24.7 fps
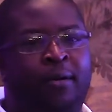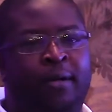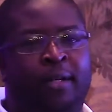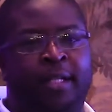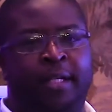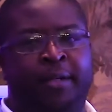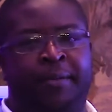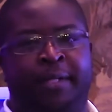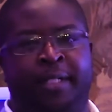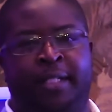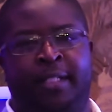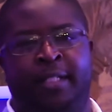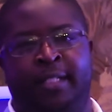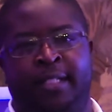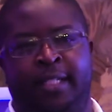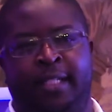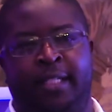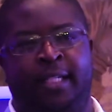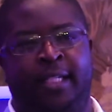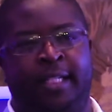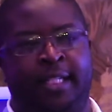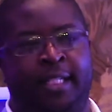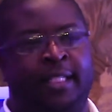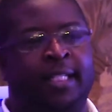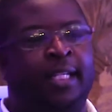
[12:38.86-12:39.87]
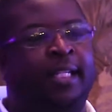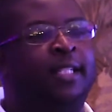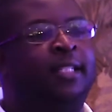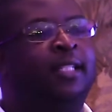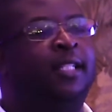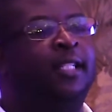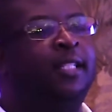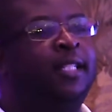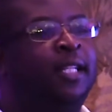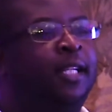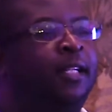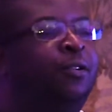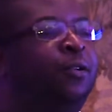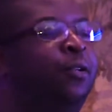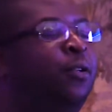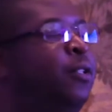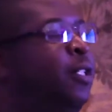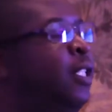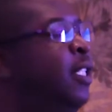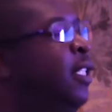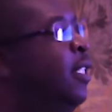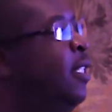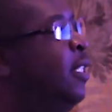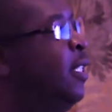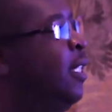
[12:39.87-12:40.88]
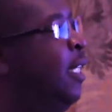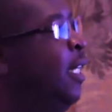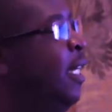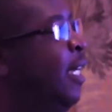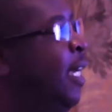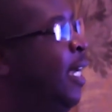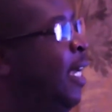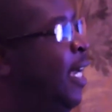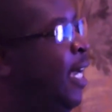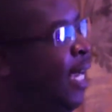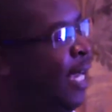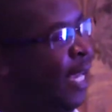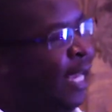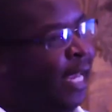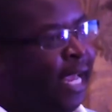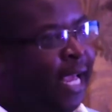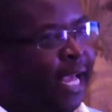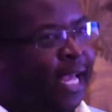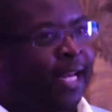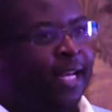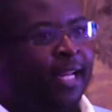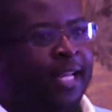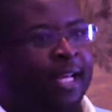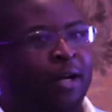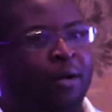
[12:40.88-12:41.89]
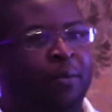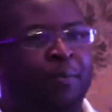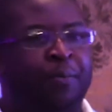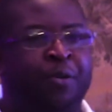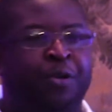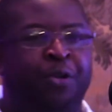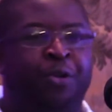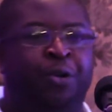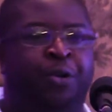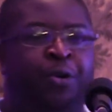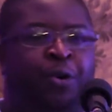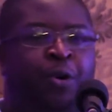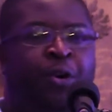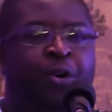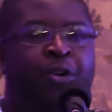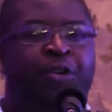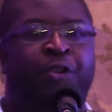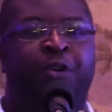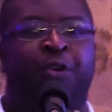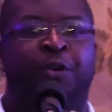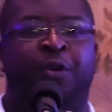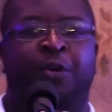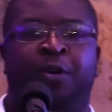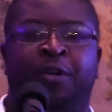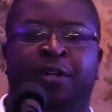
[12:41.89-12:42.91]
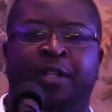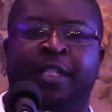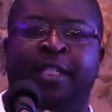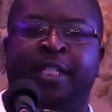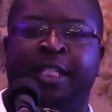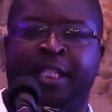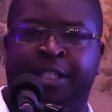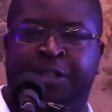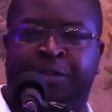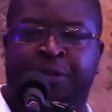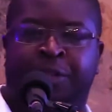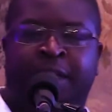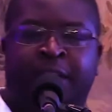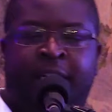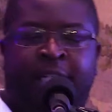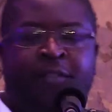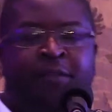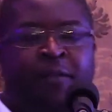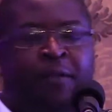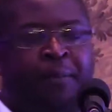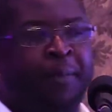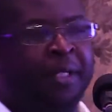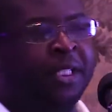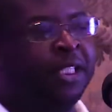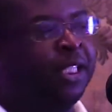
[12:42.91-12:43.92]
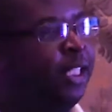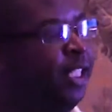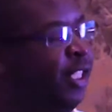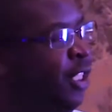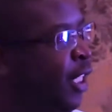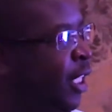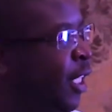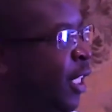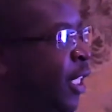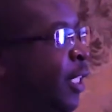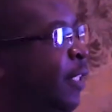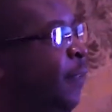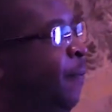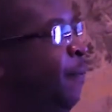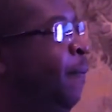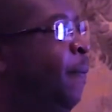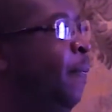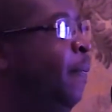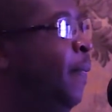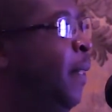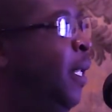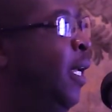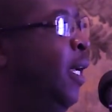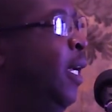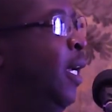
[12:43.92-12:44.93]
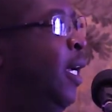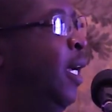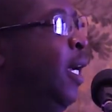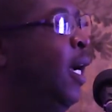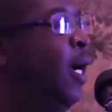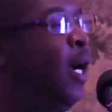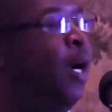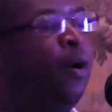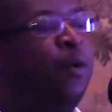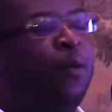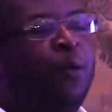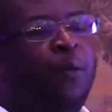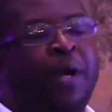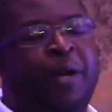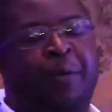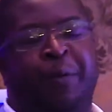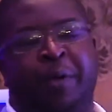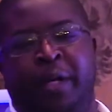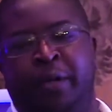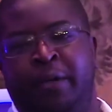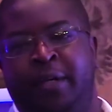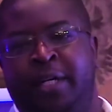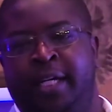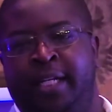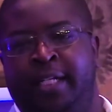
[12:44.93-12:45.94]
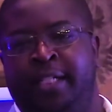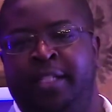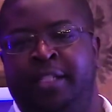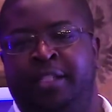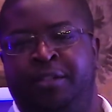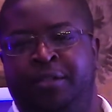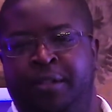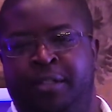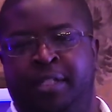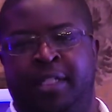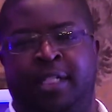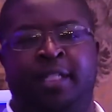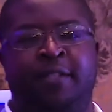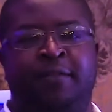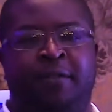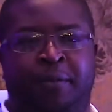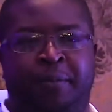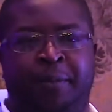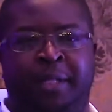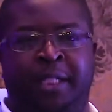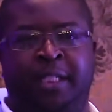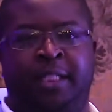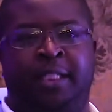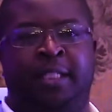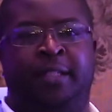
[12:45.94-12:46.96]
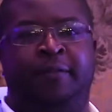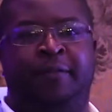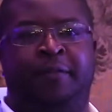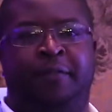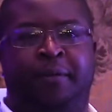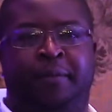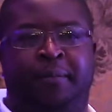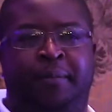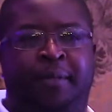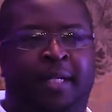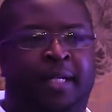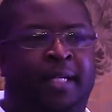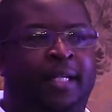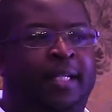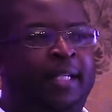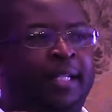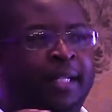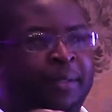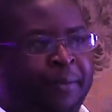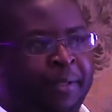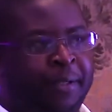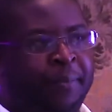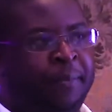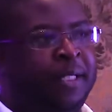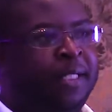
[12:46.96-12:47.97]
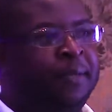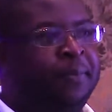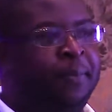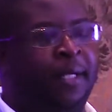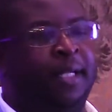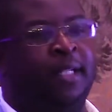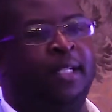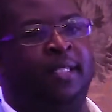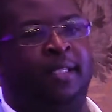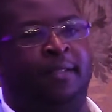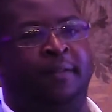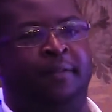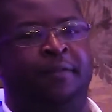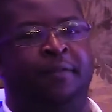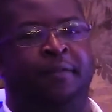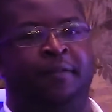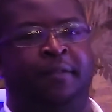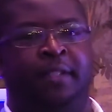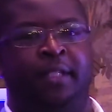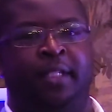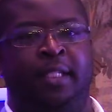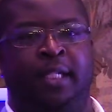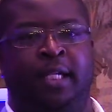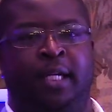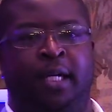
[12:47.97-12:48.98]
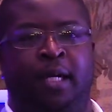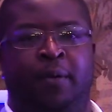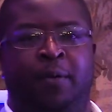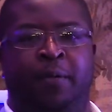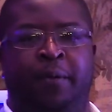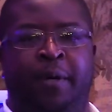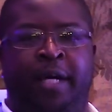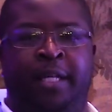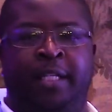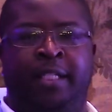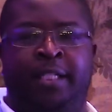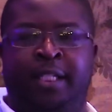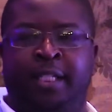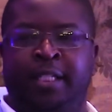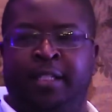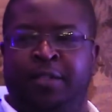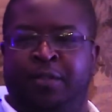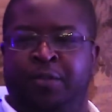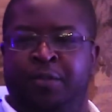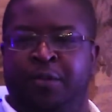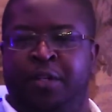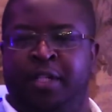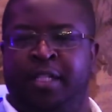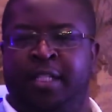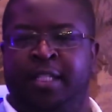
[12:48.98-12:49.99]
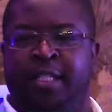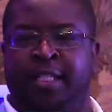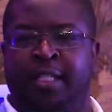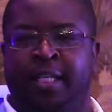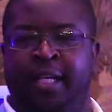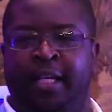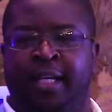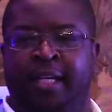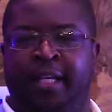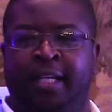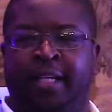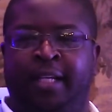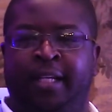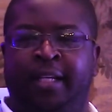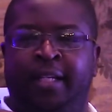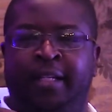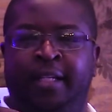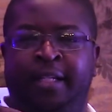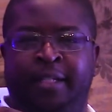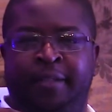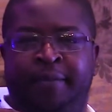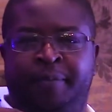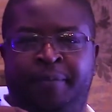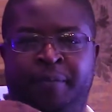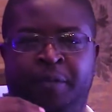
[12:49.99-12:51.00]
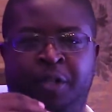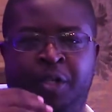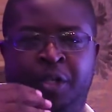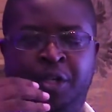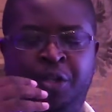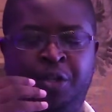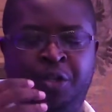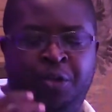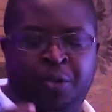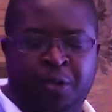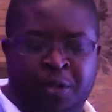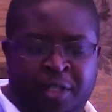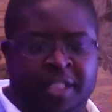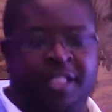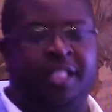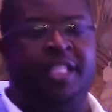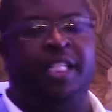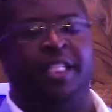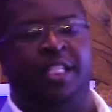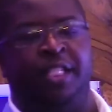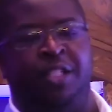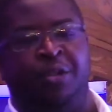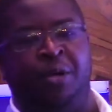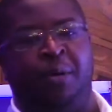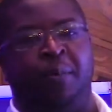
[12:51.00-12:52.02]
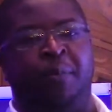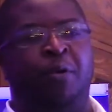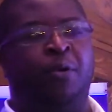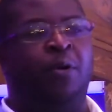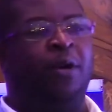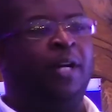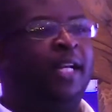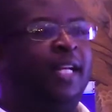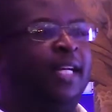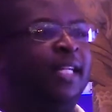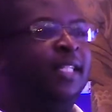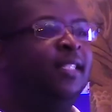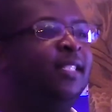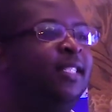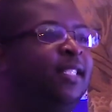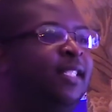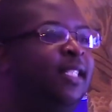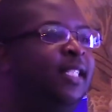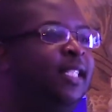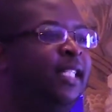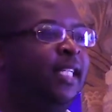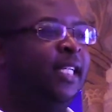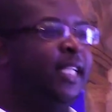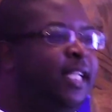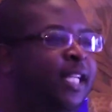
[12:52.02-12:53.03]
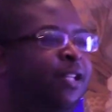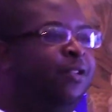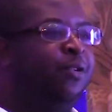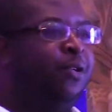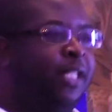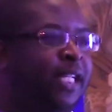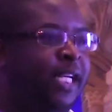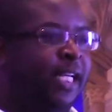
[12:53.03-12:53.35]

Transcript: Liquid Intelligent Technologies can help you on your digital transformation journey. When we look at digital transformation from a Liquid perspective, we're just not saying use digital products in your